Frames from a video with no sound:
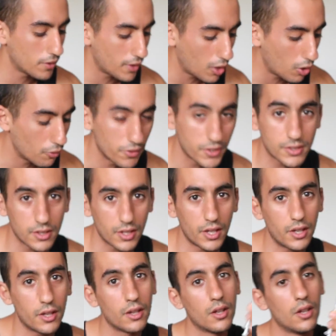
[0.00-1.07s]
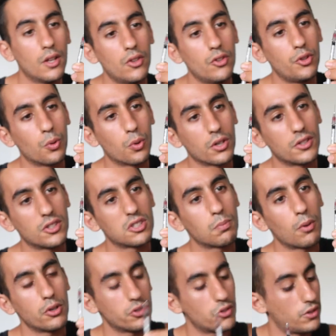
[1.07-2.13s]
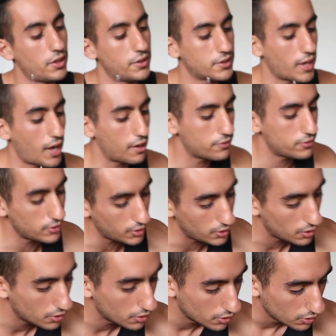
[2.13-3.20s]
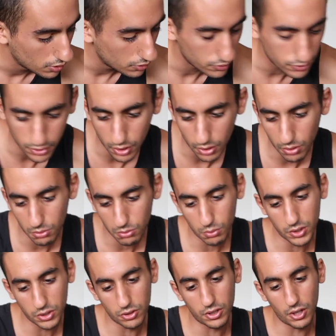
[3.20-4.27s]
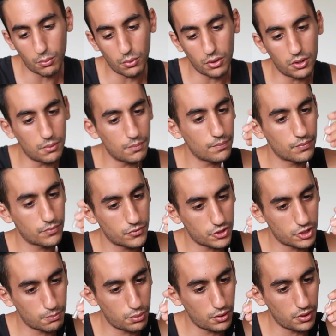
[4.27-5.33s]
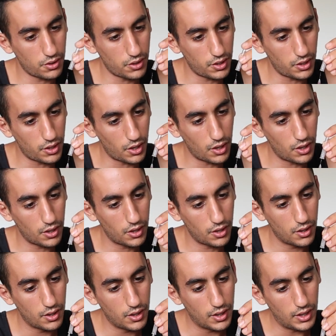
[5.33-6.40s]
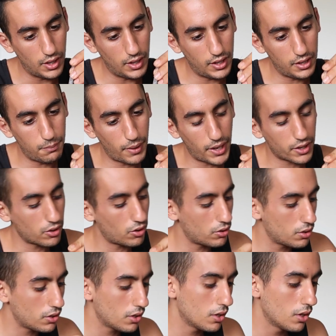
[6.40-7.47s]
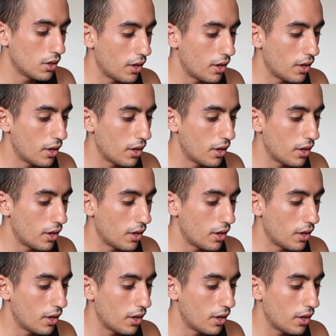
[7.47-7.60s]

Now obviously you want to dispose of these carefully, so when you're done with them, just put the lid back on.